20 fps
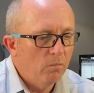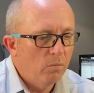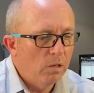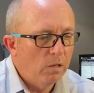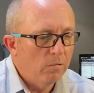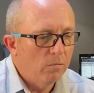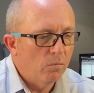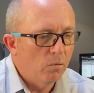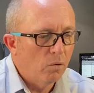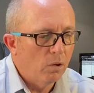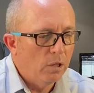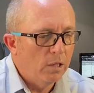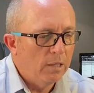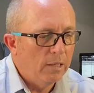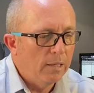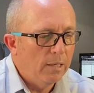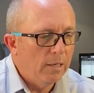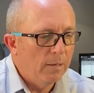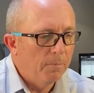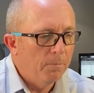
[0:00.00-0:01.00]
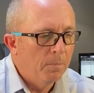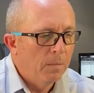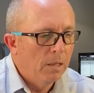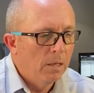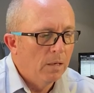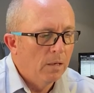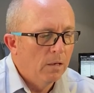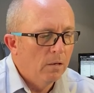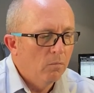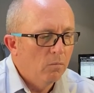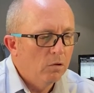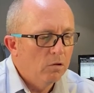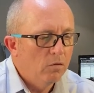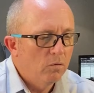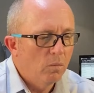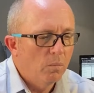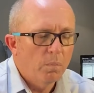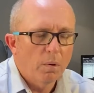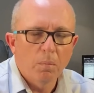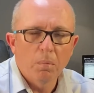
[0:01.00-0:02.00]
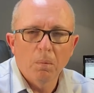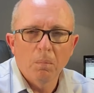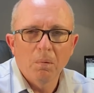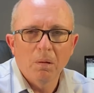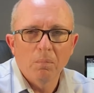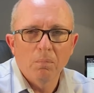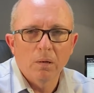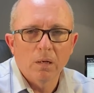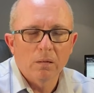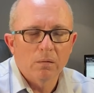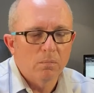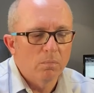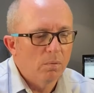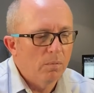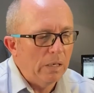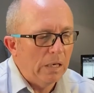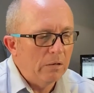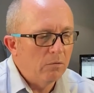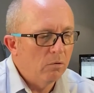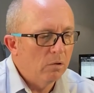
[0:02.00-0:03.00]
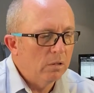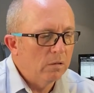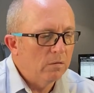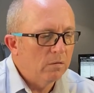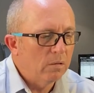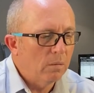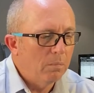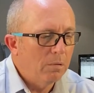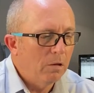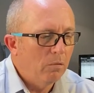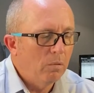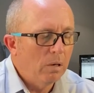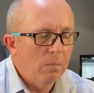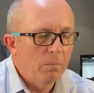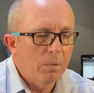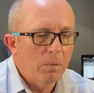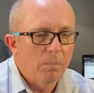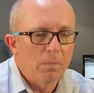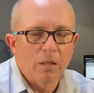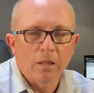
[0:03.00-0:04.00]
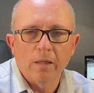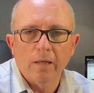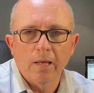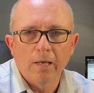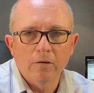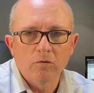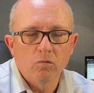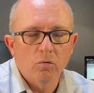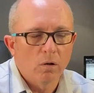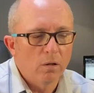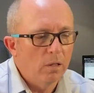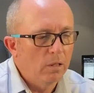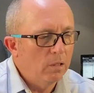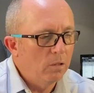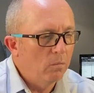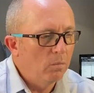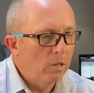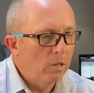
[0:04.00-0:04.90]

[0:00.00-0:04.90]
Rand for the year which will probably about 100 and something rand per month extra that you